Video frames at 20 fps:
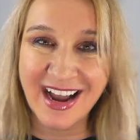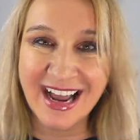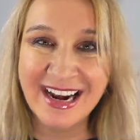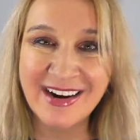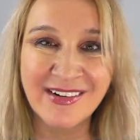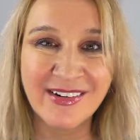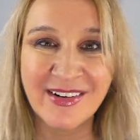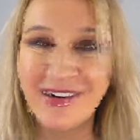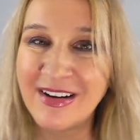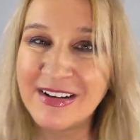I
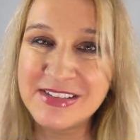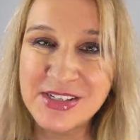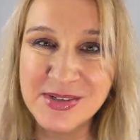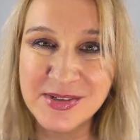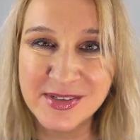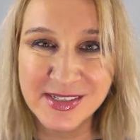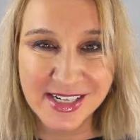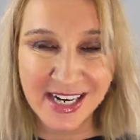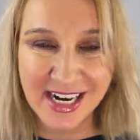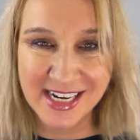don't know, I was
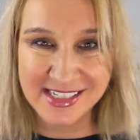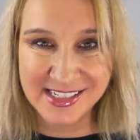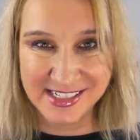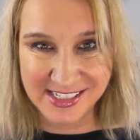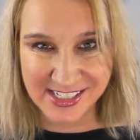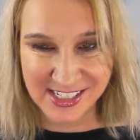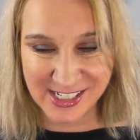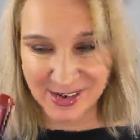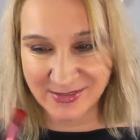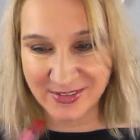doing all kinds
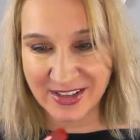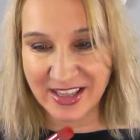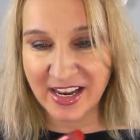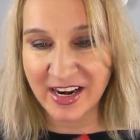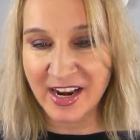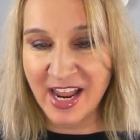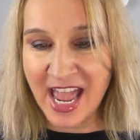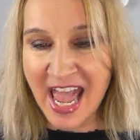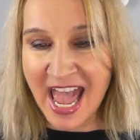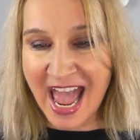of shit with
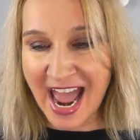it.